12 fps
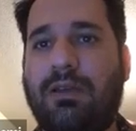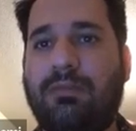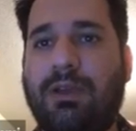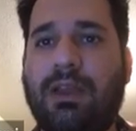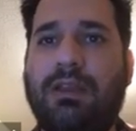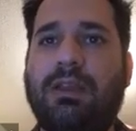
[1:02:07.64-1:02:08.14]

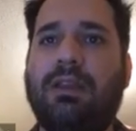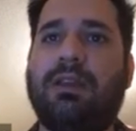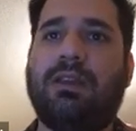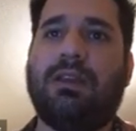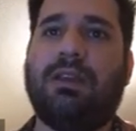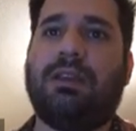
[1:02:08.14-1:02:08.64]
MA,
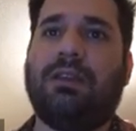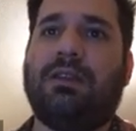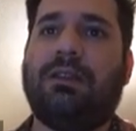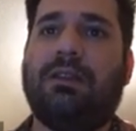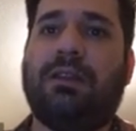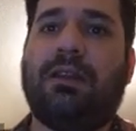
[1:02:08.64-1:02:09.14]

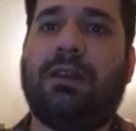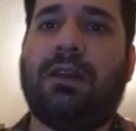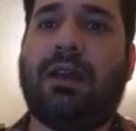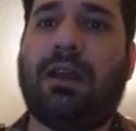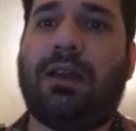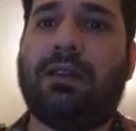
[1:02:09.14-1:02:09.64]

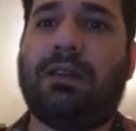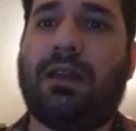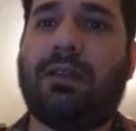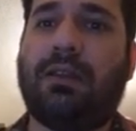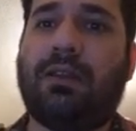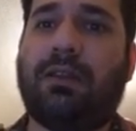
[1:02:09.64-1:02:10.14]
and
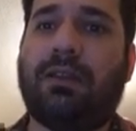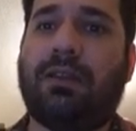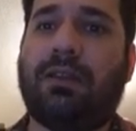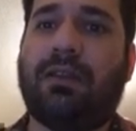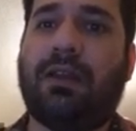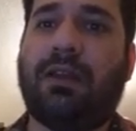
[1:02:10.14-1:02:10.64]
that
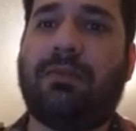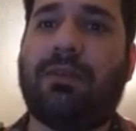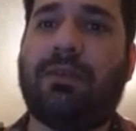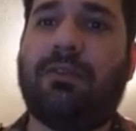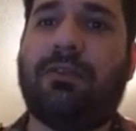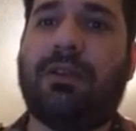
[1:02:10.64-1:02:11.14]
distance is
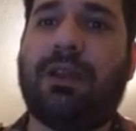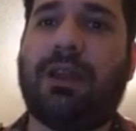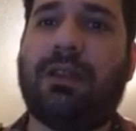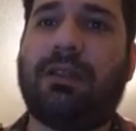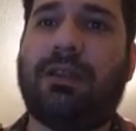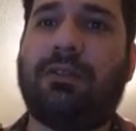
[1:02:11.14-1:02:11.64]
epsilon,
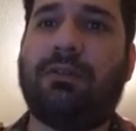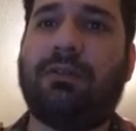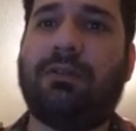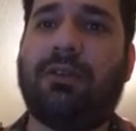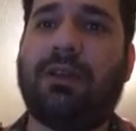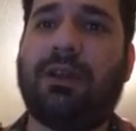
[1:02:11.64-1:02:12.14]
and then you're
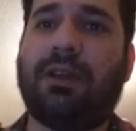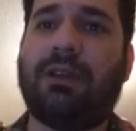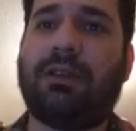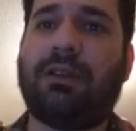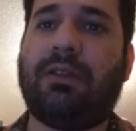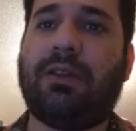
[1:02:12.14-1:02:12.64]
going to get
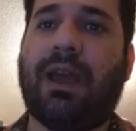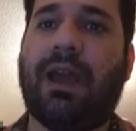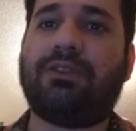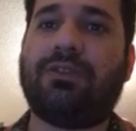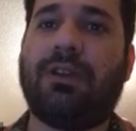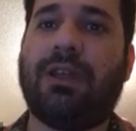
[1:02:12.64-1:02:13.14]
this
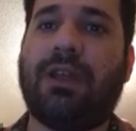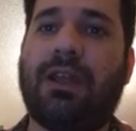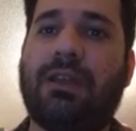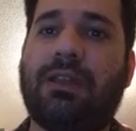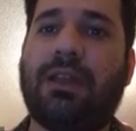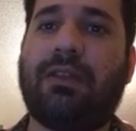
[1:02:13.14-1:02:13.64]
actual
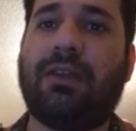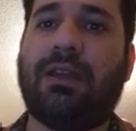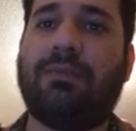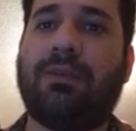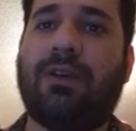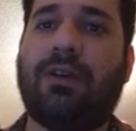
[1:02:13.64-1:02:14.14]
A, that's
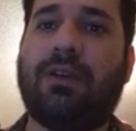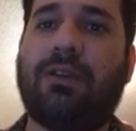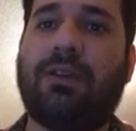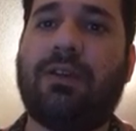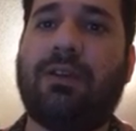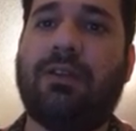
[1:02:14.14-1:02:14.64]
A
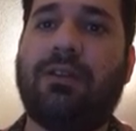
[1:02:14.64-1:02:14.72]
plus.